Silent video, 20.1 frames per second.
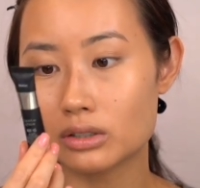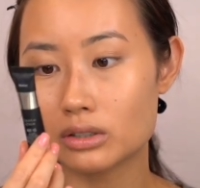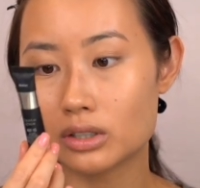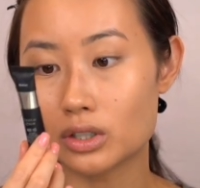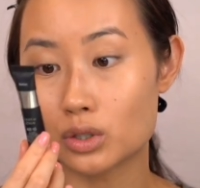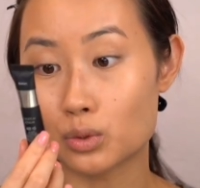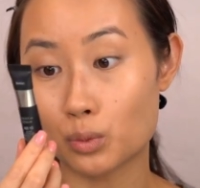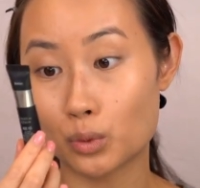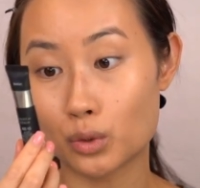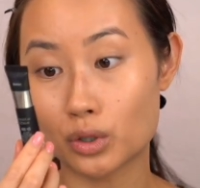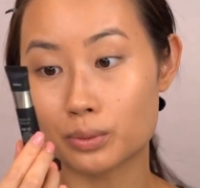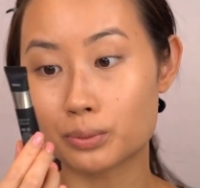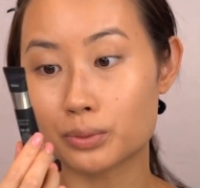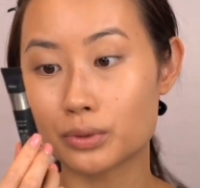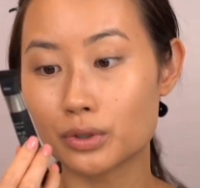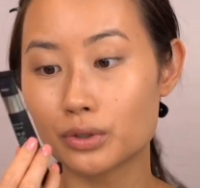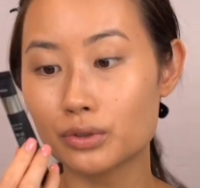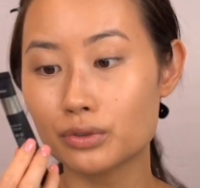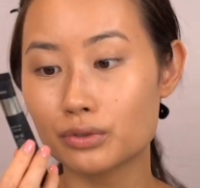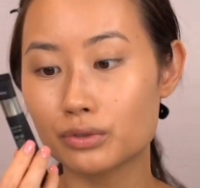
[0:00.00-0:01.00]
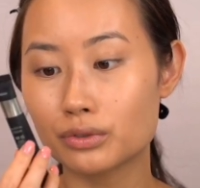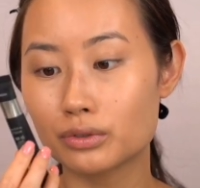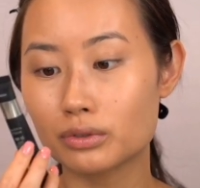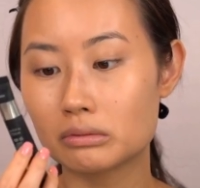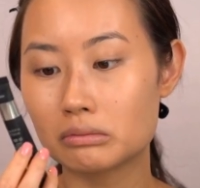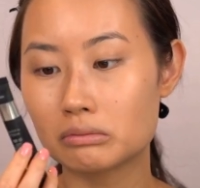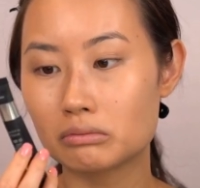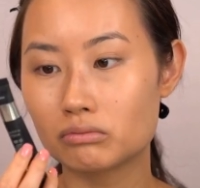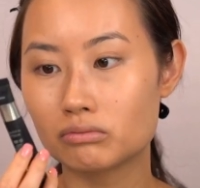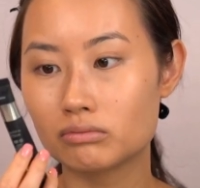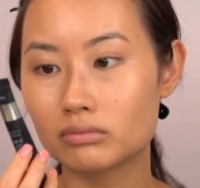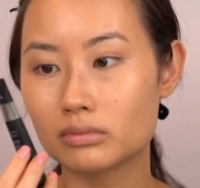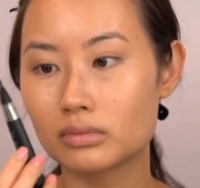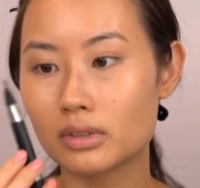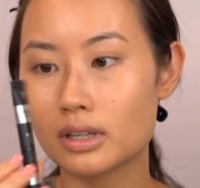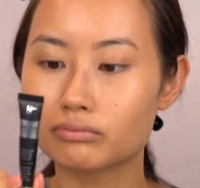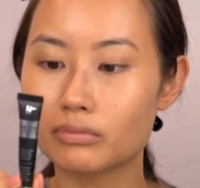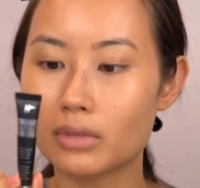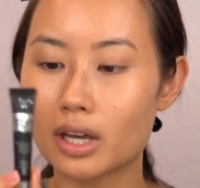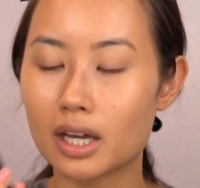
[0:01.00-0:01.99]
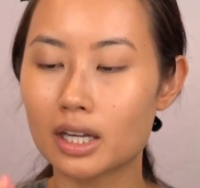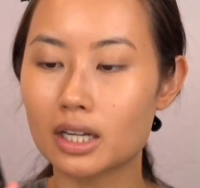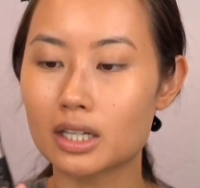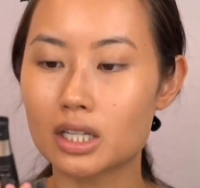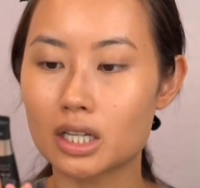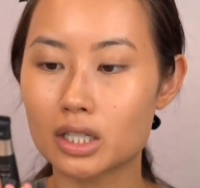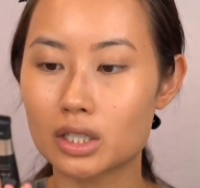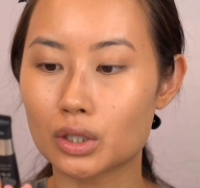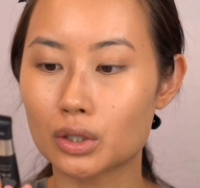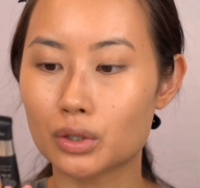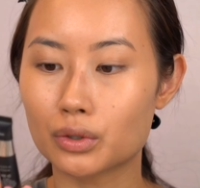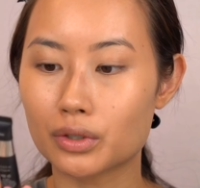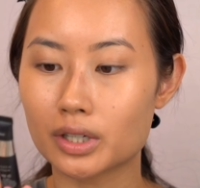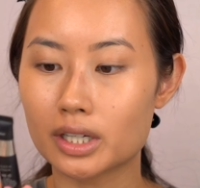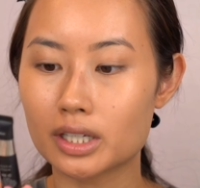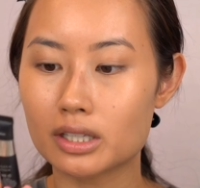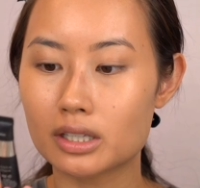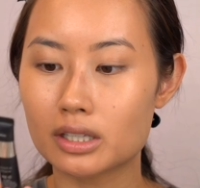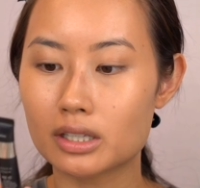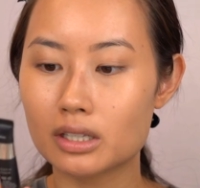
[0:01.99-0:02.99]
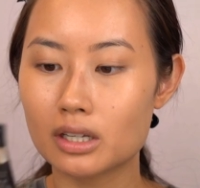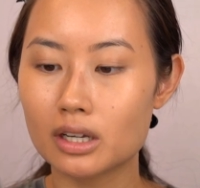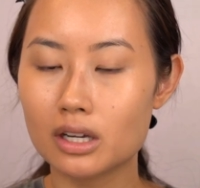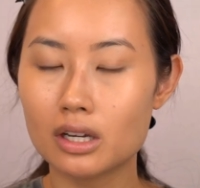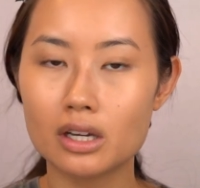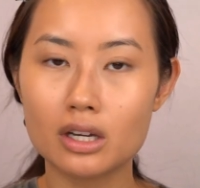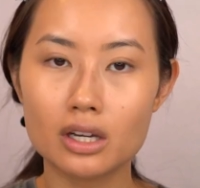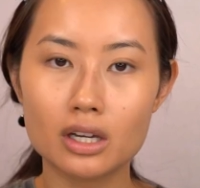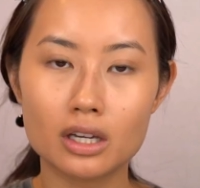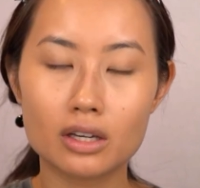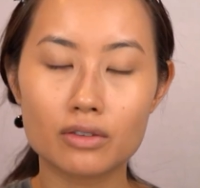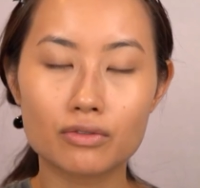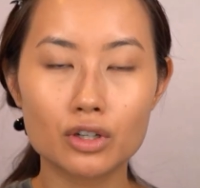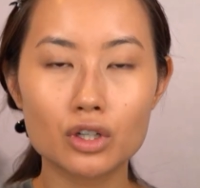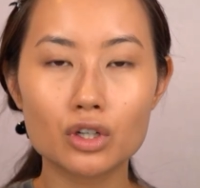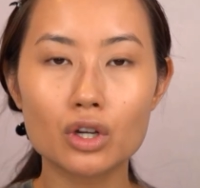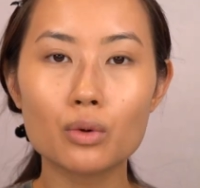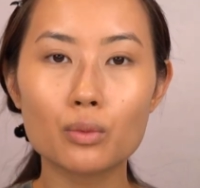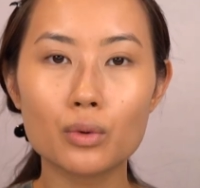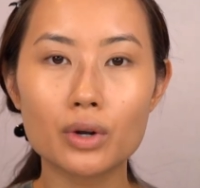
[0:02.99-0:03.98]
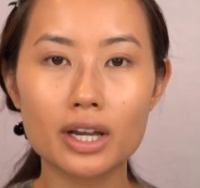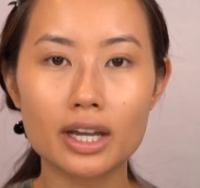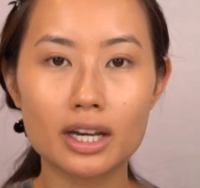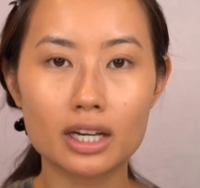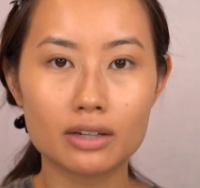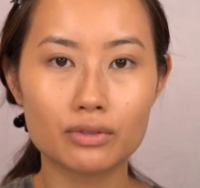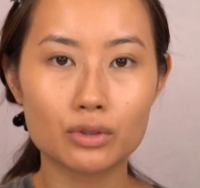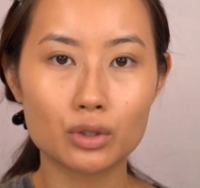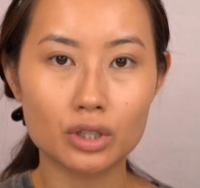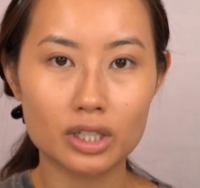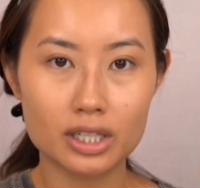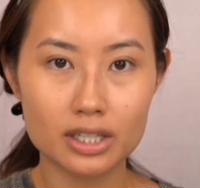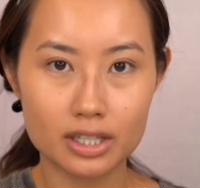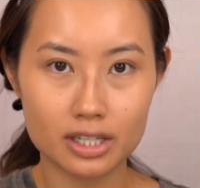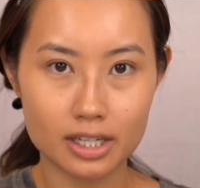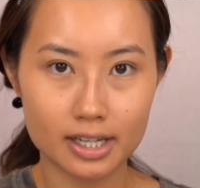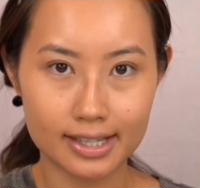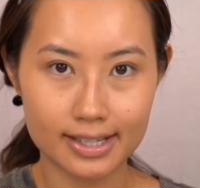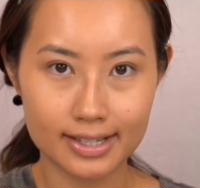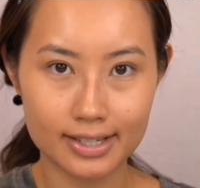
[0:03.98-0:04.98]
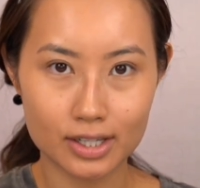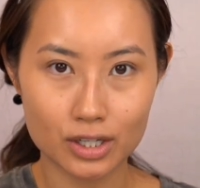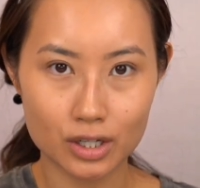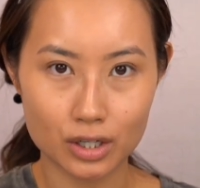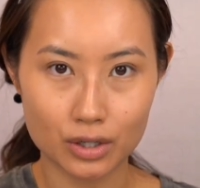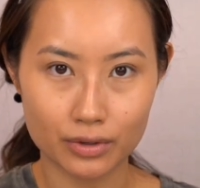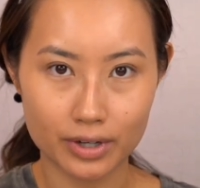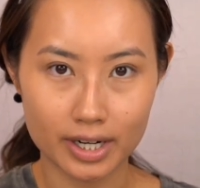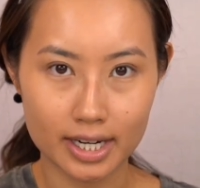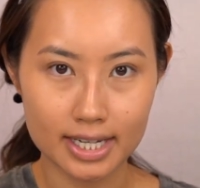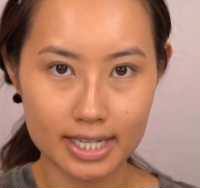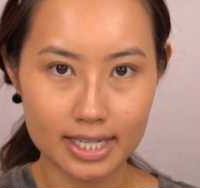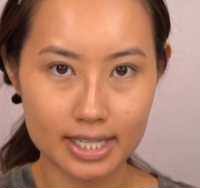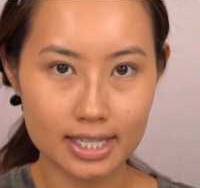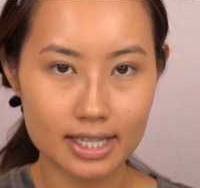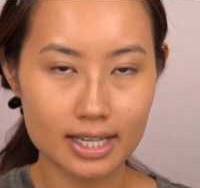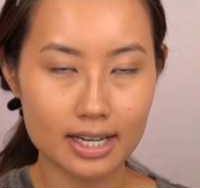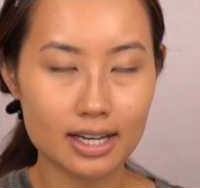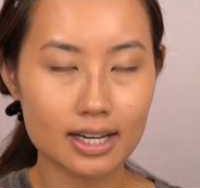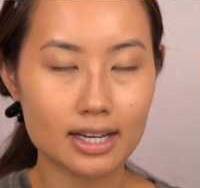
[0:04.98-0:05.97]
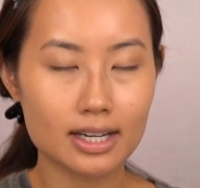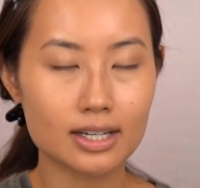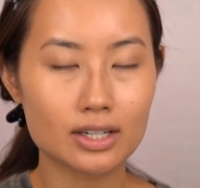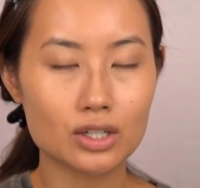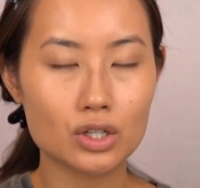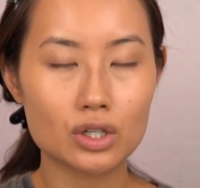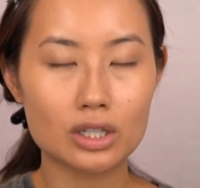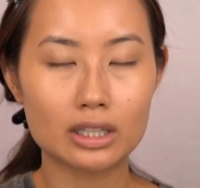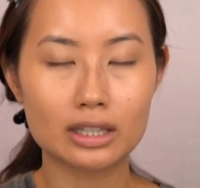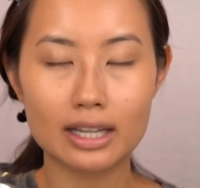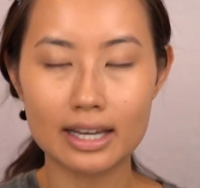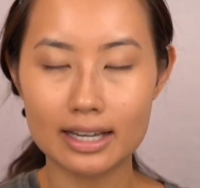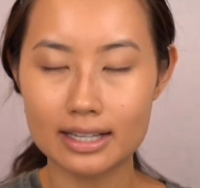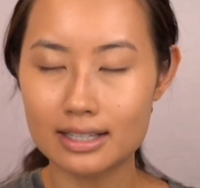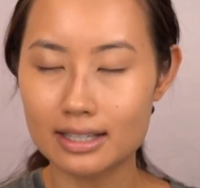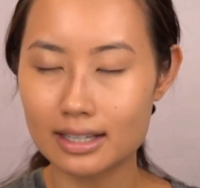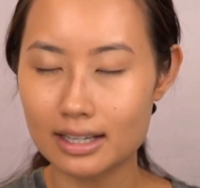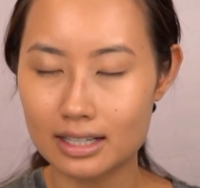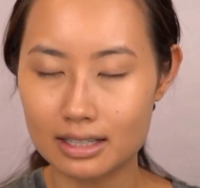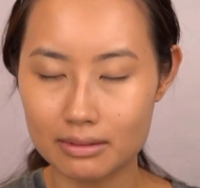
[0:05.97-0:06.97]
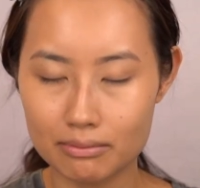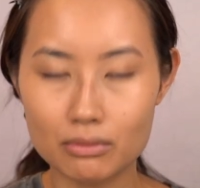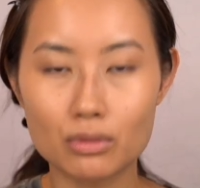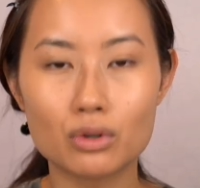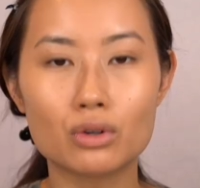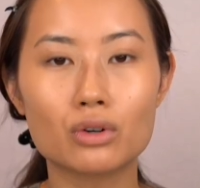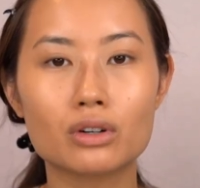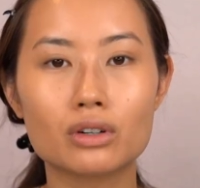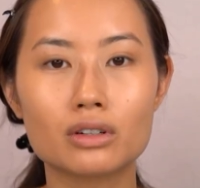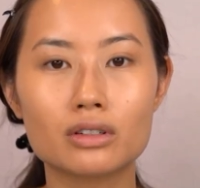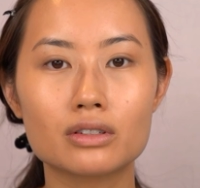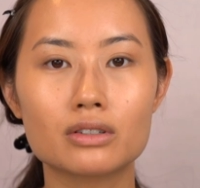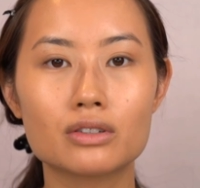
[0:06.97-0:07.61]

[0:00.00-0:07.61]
It's waterproof and it doesn't crease. If you don't want any of your concealers to crease, less is more.